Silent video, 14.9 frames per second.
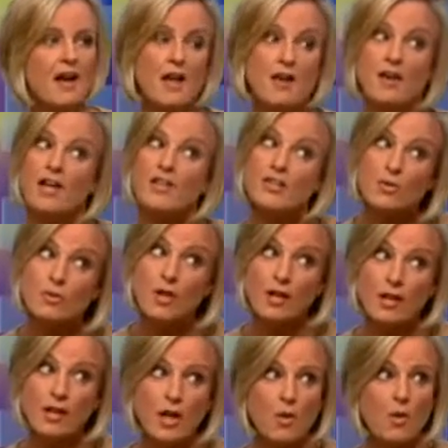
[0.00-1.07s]
not too
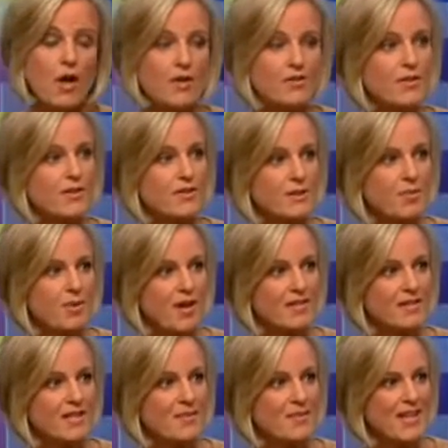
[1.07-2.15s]
long ago. Also, the surprise
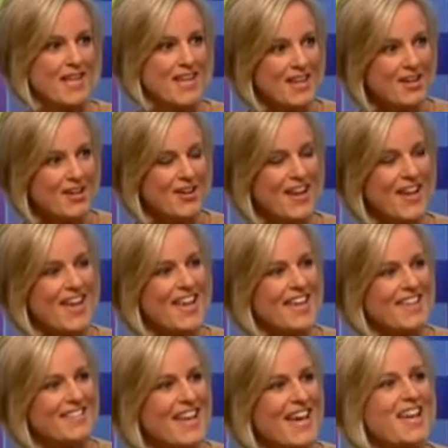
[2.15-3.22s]
element here
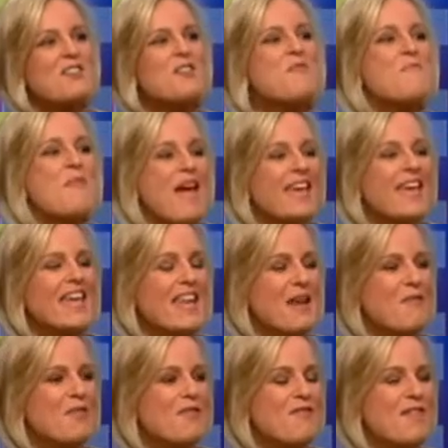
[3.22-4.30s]
is that you may get hit
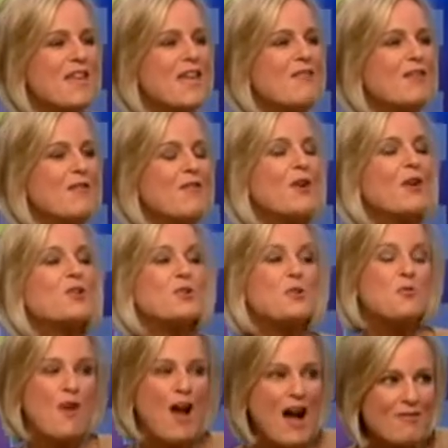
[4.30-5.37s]
with a fee even if you're not
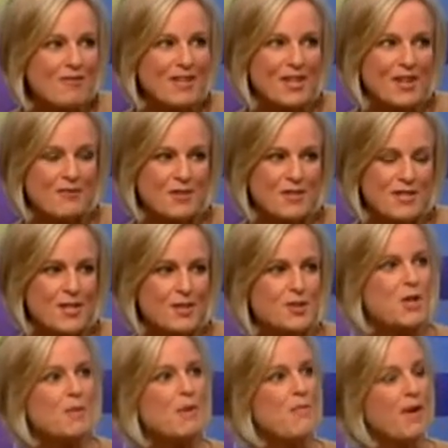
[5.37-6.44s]
traveling overseas.
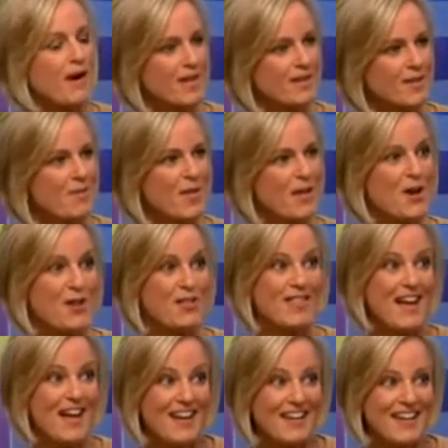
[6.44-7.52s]
You could be buying something
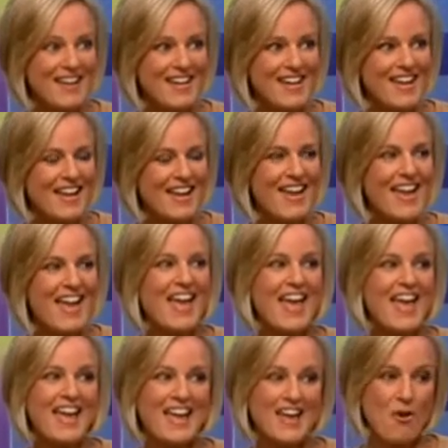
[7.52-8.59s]
online,
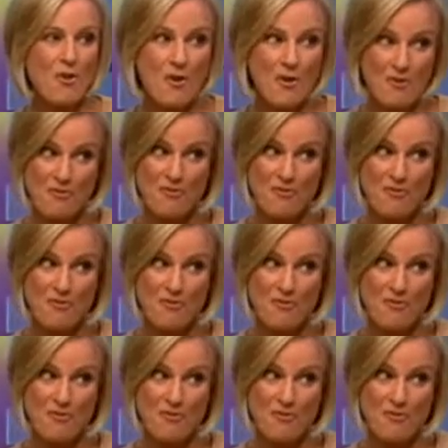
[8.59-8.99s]
ordering something from